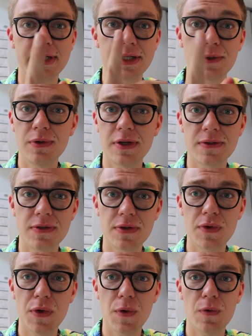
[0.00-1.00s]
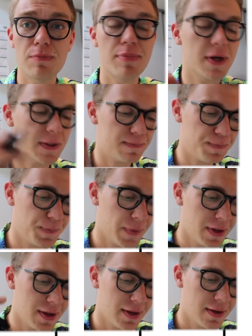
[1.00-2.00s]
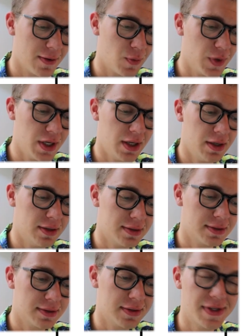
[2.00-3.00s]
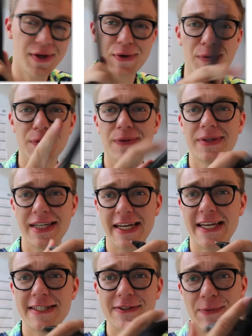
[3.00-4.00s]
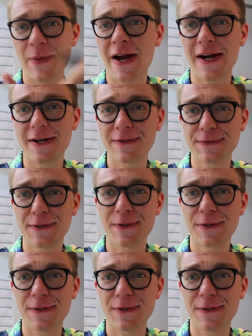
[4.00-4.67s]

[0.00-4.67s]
kudos to you, but we still need some hair, of